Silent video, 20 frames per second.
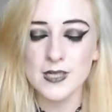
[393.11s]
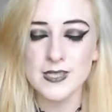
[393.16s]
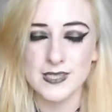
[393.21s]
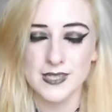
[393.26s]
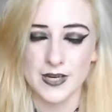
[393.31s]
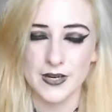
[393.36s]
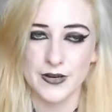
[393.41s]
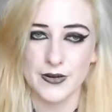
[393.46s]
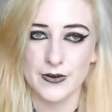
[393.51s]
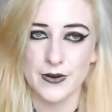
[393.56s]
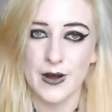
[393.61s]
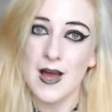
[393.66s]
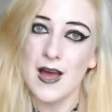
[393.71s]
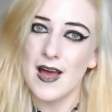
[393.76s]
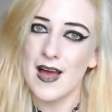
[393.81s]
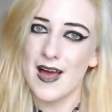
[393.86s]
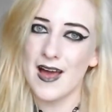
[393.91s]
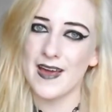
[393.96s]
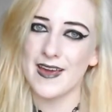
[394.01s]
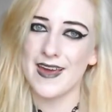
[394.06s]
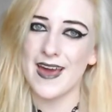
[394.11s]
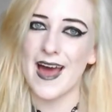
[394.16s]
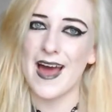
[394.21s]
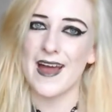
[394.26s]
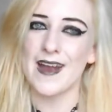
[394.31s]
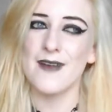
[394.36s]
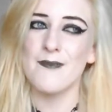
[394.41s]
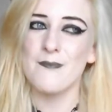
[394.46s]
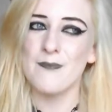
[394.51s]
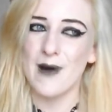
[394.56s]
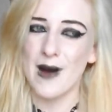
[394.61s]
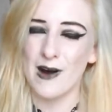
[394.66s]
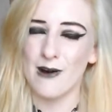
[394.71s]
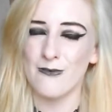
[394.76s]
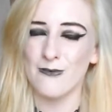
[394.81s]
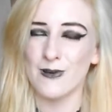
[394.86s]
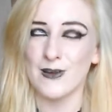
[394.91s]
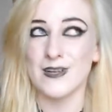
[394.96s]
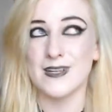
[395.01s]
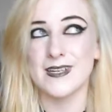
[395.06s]
So again,
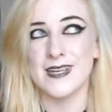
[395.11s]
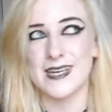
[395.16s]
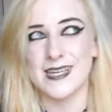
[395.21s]
Palmworld